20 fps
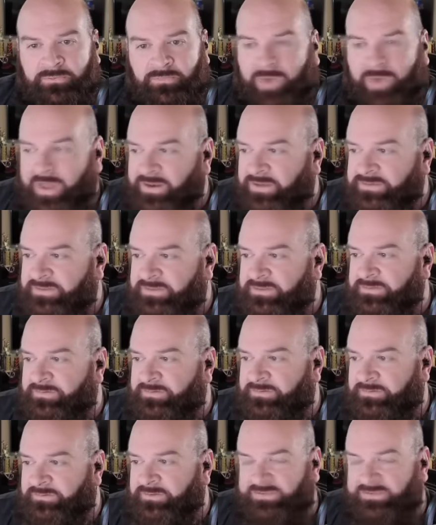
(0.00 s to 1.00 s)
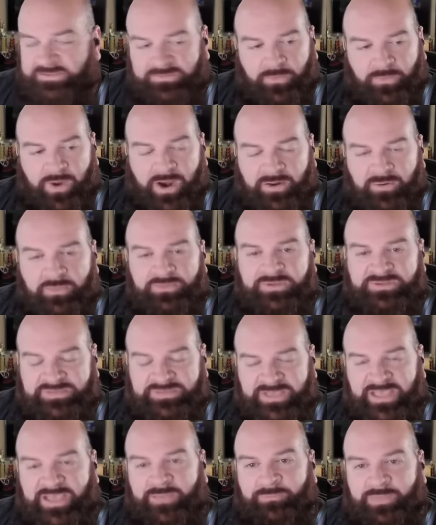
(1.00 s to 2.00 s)
Why doesn't this? Why don't the
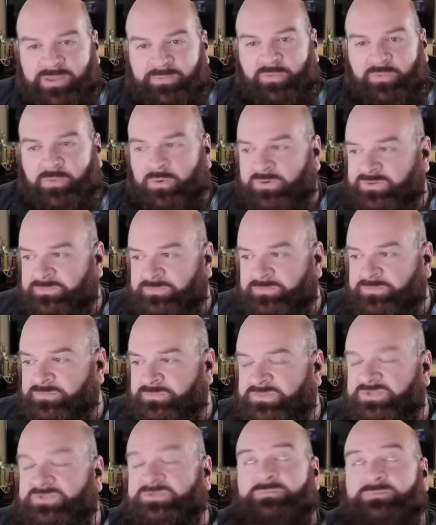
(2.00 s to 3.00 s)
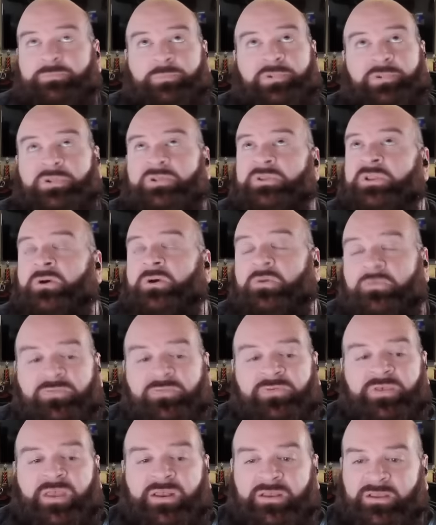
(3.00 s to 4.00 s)
same people who are
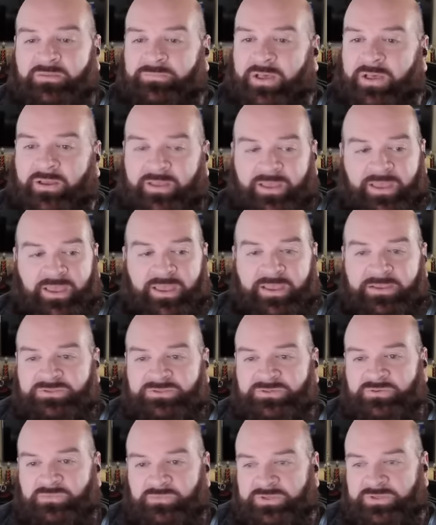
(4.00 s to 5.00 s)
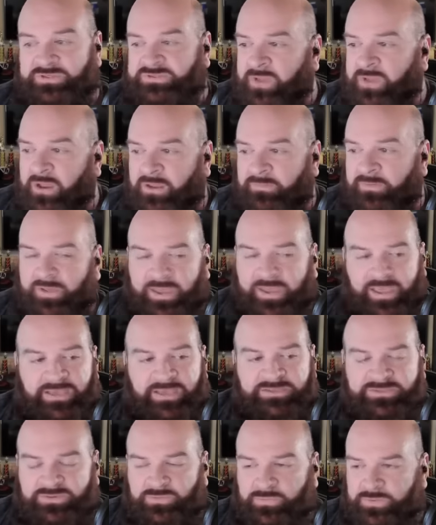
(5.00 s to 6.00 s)
bloviating about Angel Reese talk about
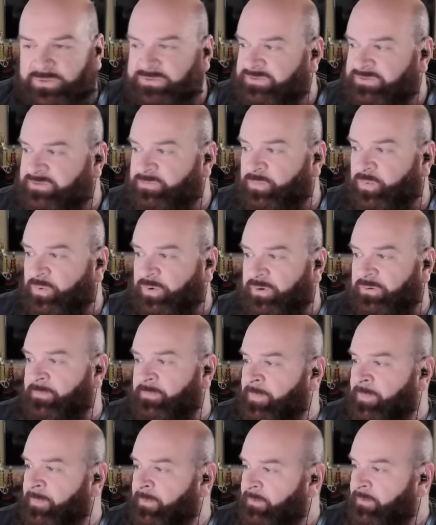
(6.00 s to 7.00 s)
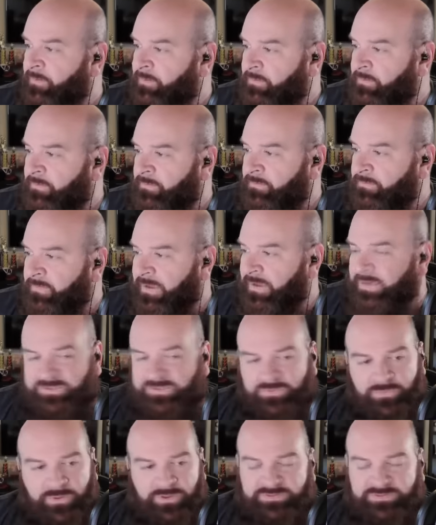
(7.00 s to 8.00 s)
A'ja Wilson more?
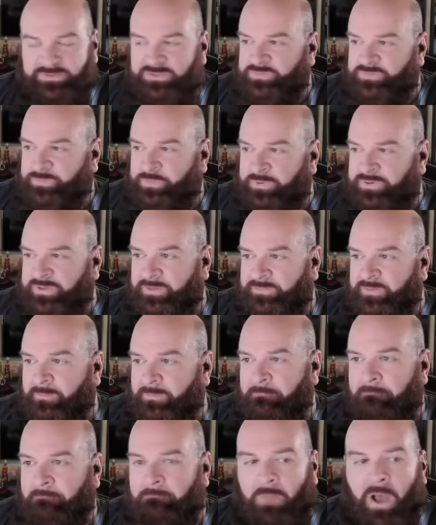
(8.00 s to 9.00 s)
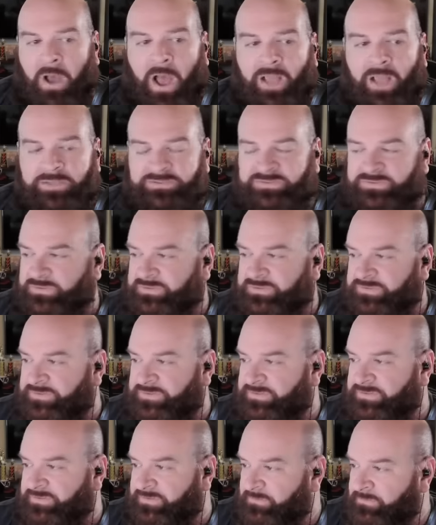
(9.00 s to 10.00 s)
Asia Wilson is putting up a monster
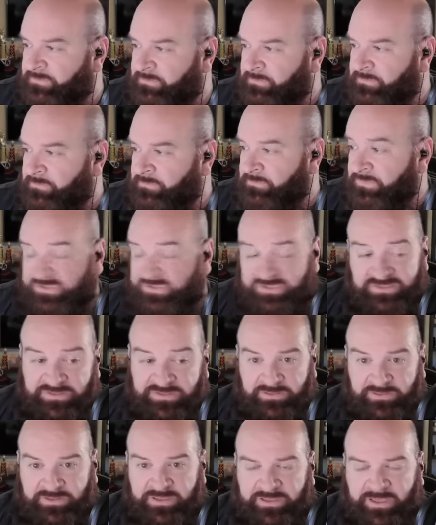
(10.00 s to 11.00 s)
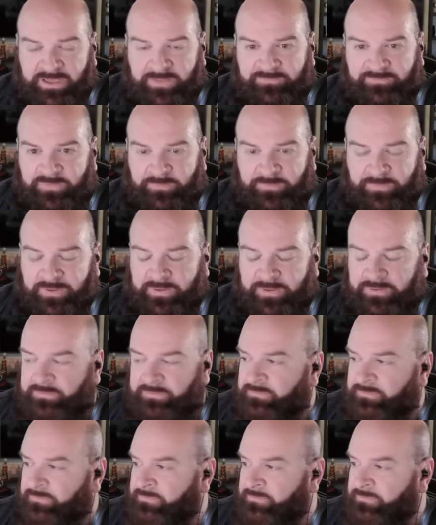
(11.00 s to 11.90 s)
season. She's the league MVP.